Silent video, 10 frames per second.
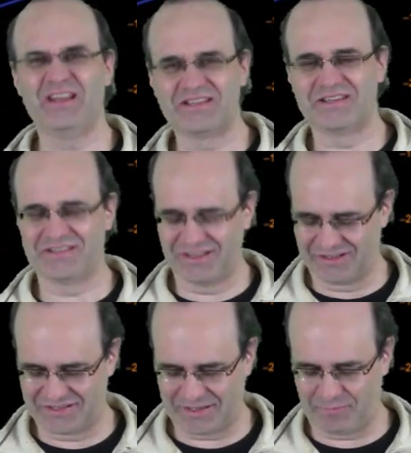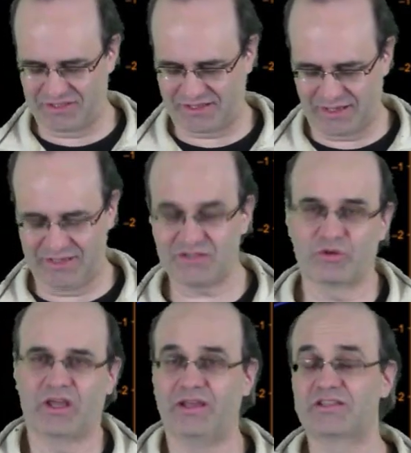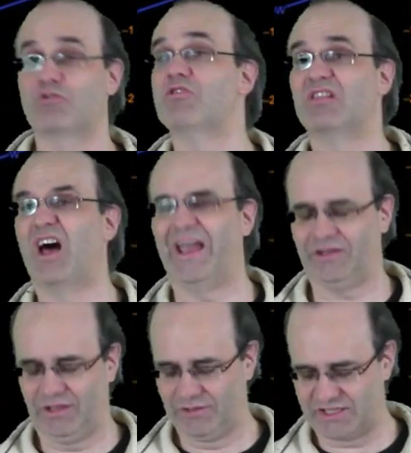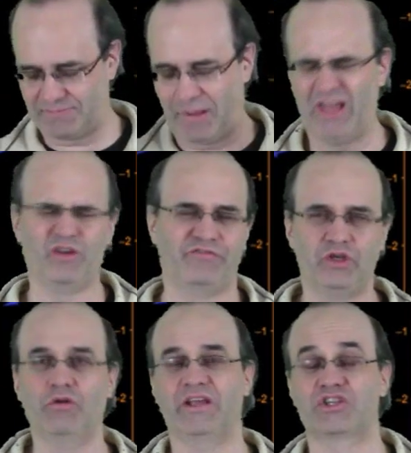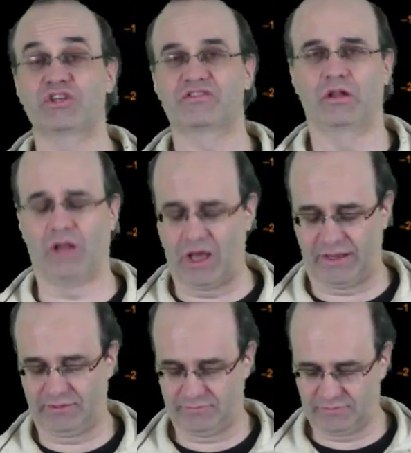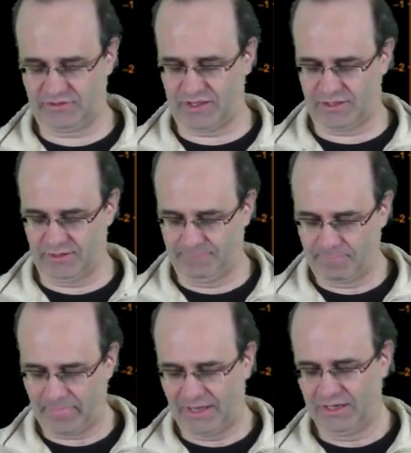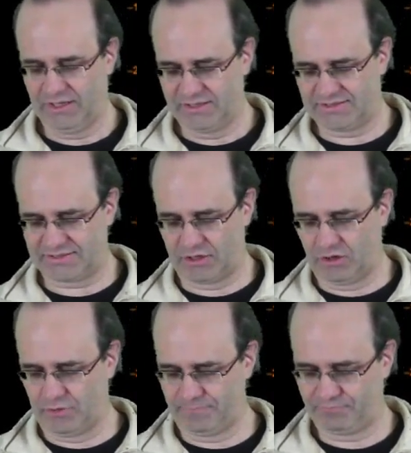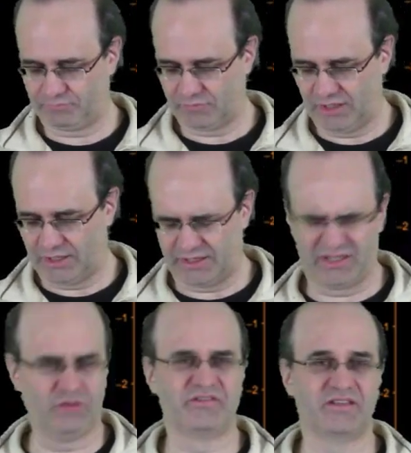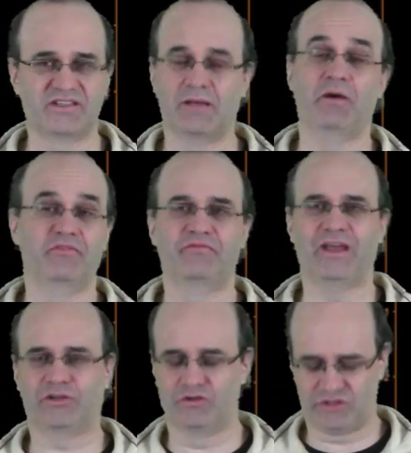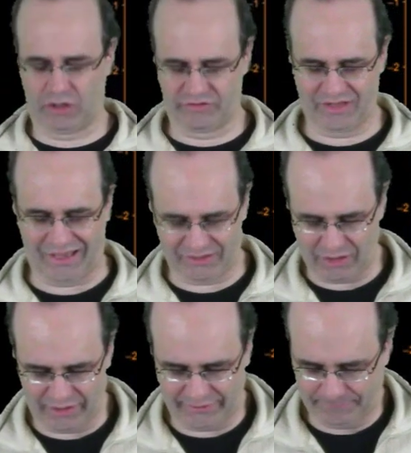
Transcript: This is the simplest case. Okay, so a line, the span of u is just a line. Okay, so and here you see some of the vectors on that line.